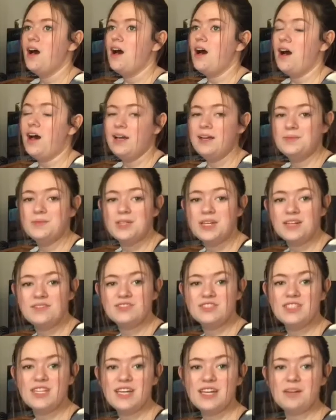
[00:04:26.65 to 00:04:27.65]
I'm gonna have
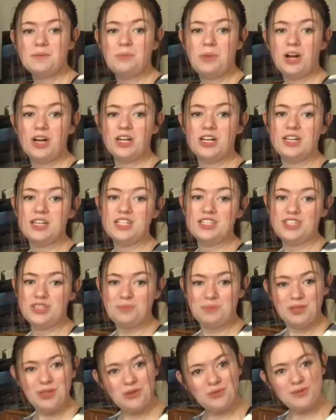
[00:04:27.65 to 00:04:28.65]
to take it apart, and it took
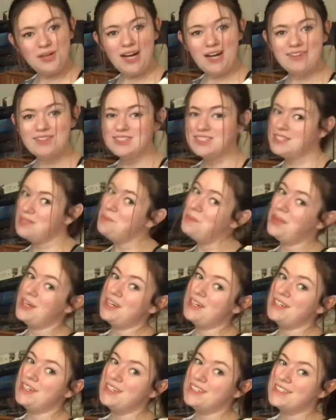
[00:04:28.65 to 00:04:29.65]
me 3 hours to
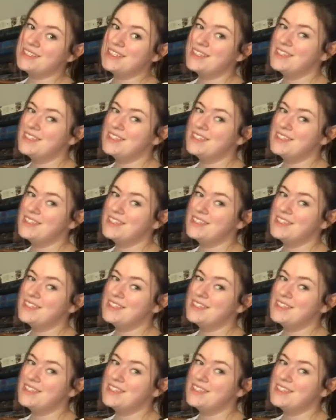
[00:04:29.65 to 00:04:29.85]
build.